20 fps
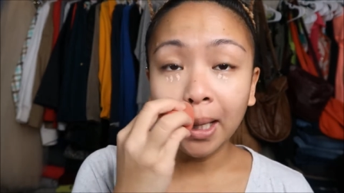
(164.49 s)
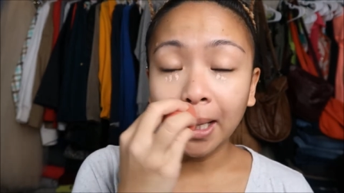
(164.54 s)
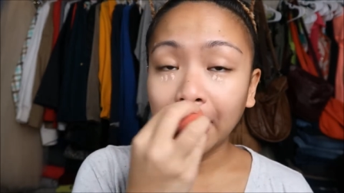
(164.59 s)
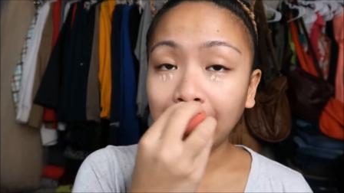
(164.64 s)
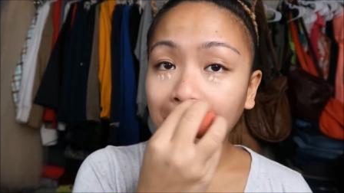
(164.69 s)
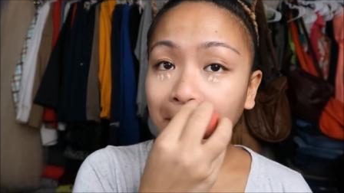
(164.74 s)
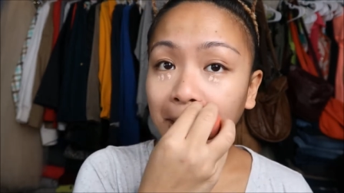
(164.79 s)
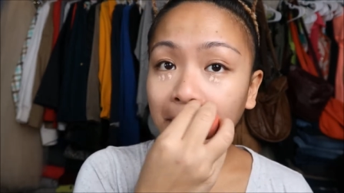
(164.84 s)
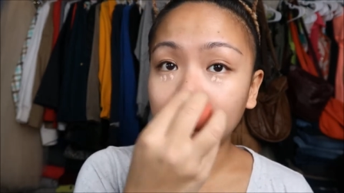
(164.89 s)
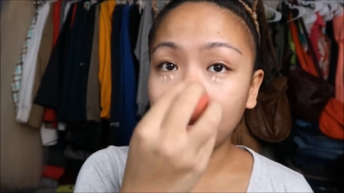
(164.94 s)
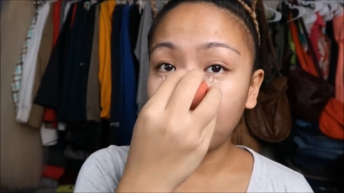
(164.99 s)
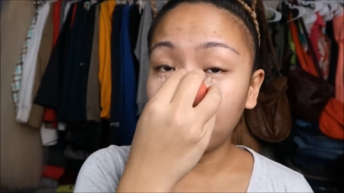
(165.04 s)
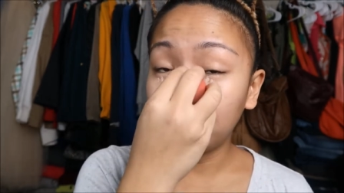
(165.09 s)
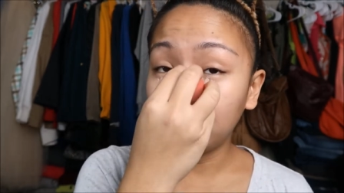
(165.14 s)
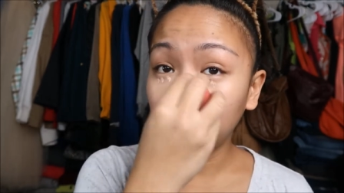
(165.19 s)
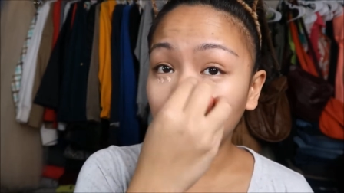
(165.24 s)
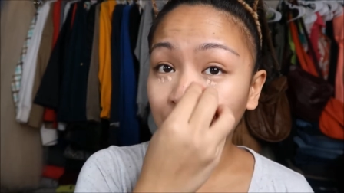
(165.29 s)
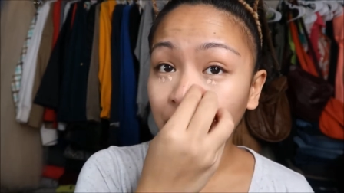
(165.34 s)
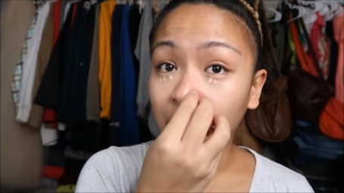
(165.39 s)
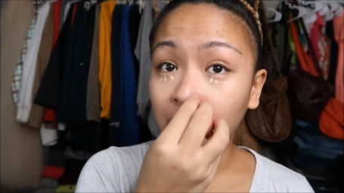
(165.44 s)
in
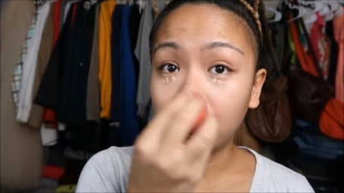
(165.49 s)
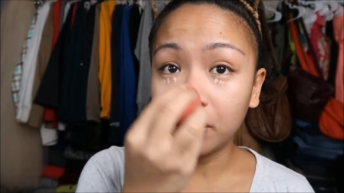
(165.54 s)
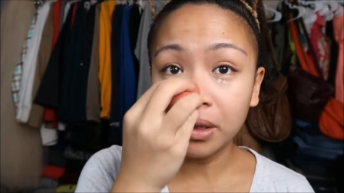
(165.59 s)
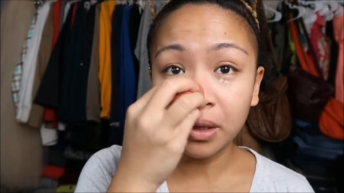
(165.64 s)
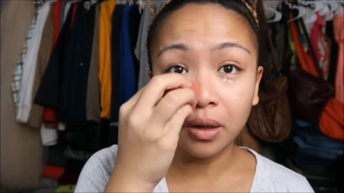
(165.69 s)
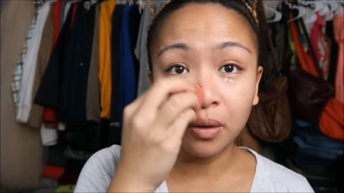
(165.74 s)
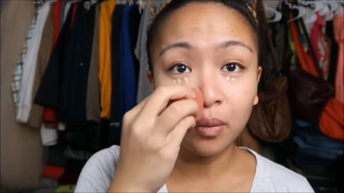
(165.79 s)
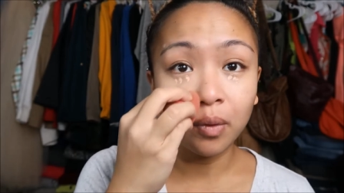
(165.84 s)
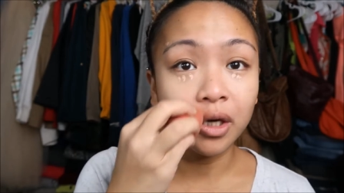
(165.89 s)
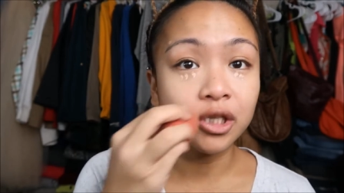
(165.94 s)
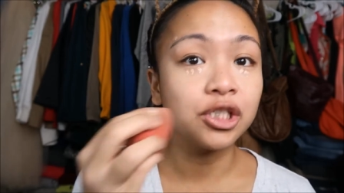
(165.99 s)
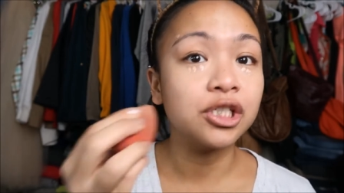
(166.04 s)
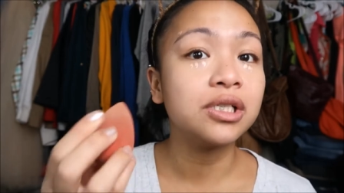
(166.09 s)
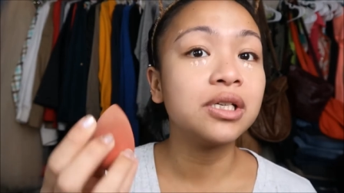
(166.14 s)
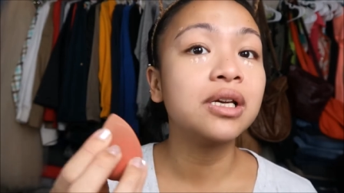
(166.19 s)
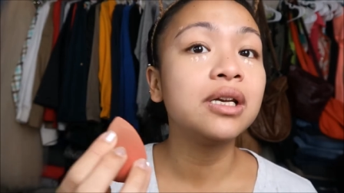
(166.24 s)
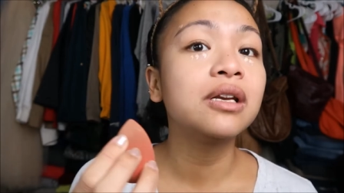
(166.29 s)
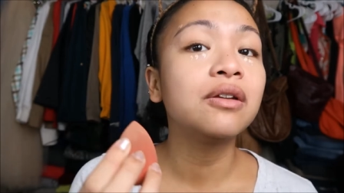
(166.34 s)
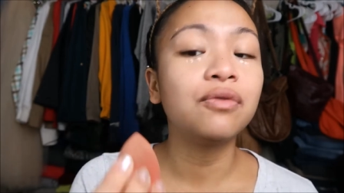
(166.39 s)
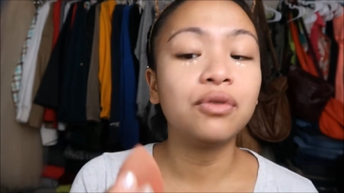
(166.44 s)
Monroe here in
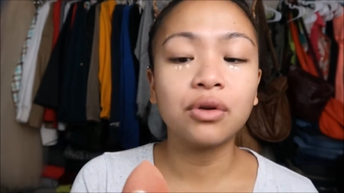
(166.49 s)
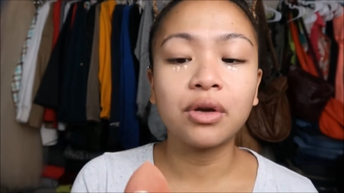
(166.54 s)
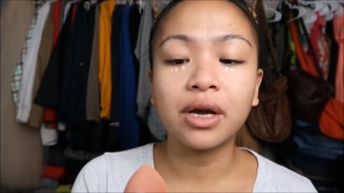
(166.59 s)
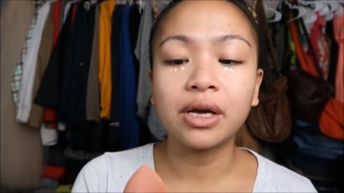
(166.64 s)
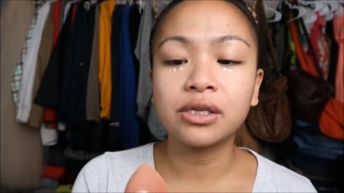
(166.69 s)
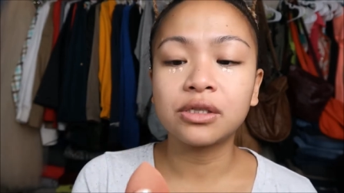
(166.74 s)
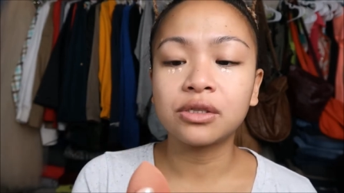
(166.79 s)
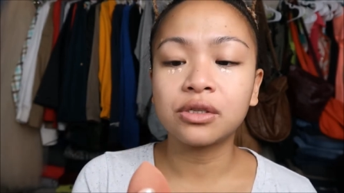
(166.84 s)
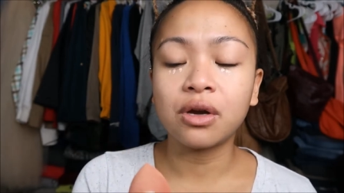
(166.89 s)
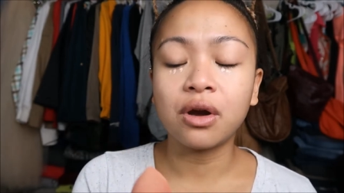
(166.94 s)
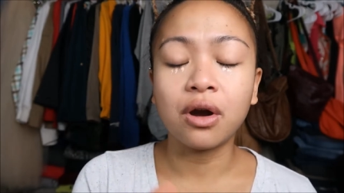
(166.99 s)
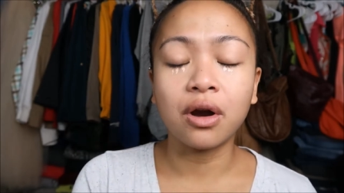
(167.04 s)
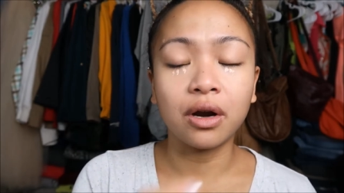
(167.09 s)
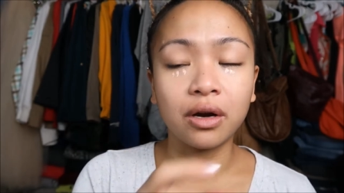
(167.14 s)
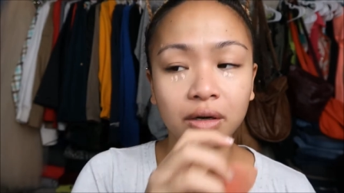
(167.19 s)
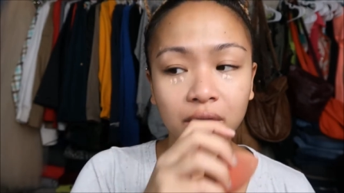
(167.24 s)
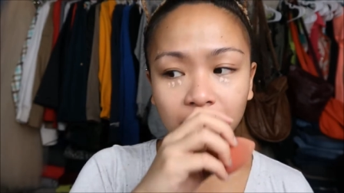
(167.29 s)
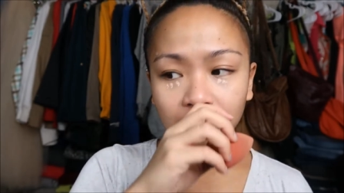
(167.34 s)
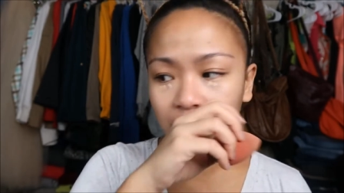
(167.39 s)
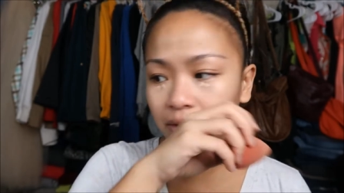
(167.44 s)
Washington, if you guys
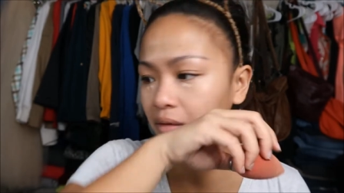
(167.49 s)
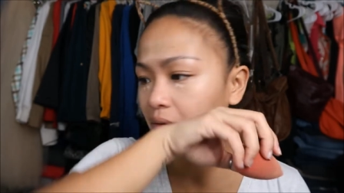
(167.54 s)
are